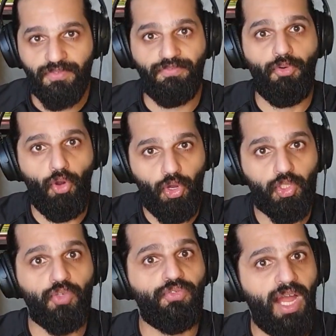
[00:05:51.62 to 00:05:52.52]
4,000
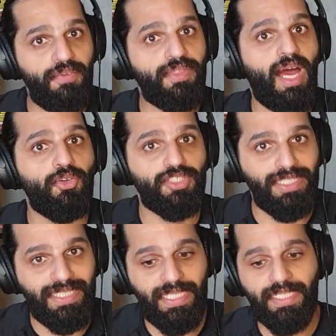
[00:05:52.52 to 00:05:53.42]
to 5,000
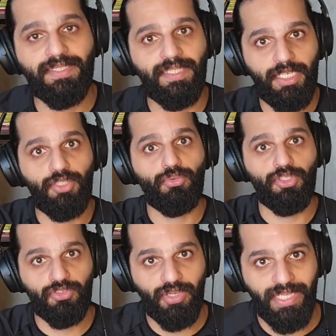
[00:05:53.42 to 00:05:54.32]
years it
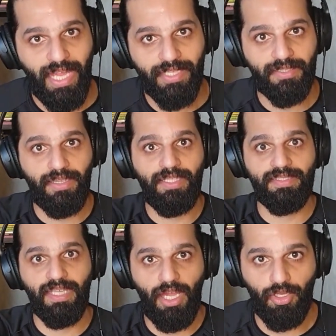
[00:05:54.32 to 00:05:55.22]
would create this
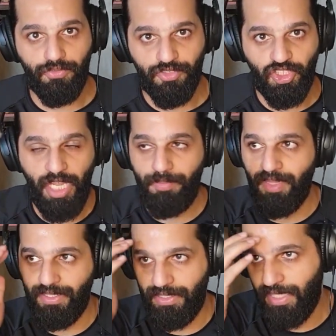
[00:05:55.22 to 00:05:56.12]
kind of shape
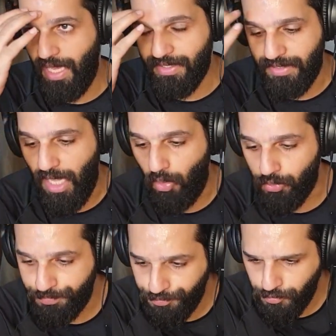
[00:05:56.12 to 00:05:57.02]
that it has now.
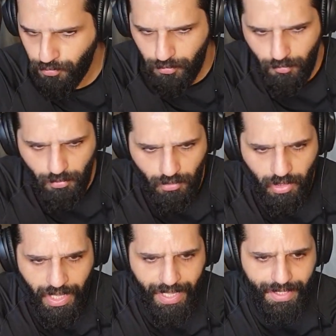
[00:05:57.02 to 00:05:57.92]

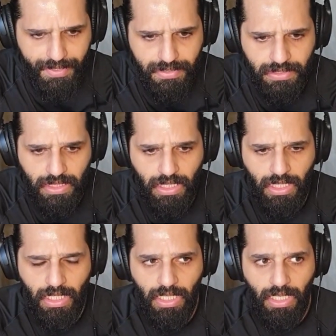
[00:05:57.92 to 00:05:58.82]
And
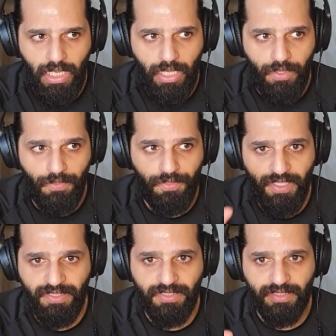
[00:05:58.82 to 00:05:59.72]

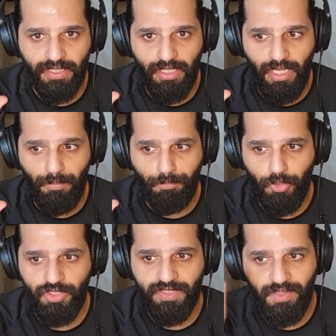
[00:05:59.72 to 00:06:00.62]
this
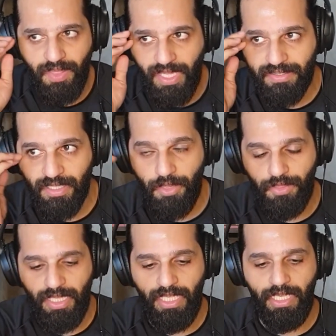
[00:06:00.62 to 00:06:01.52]
puts that
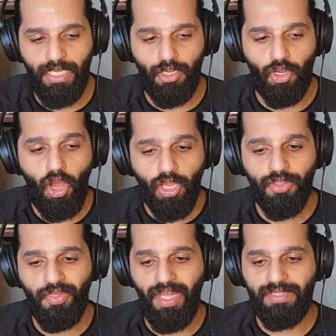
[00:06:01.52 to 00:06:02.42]
the rock
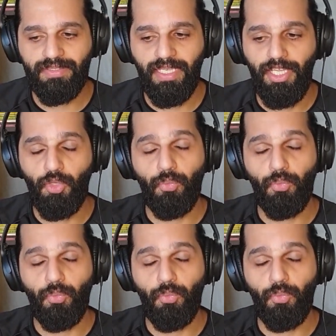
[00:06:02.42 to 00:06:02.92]
that in